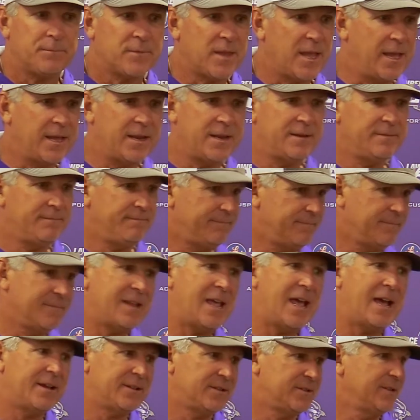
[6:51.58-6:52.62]
And
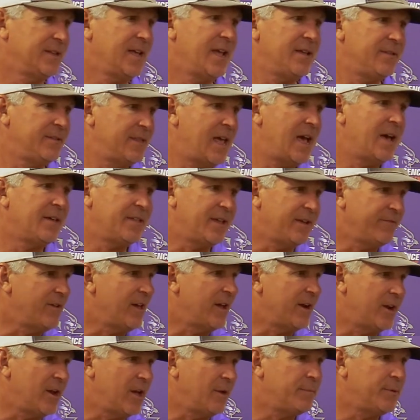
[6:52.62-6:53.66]
now they've got
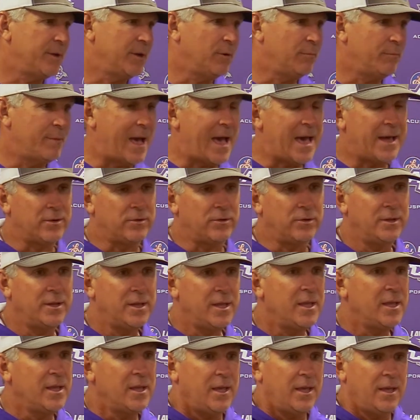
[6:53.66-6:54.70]
an uphill battle
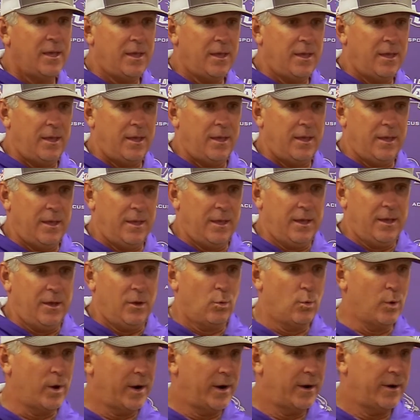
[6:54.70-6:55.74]

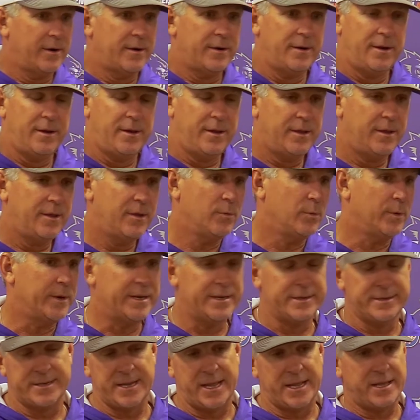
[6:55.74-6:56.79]
where we
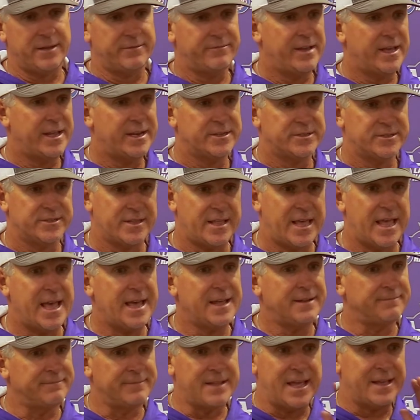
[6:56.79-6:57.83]
didn't take advantage of
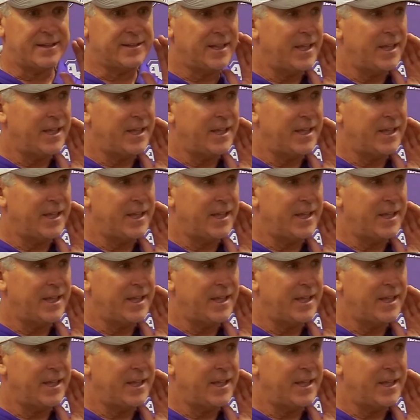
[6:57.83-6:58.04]
that, and that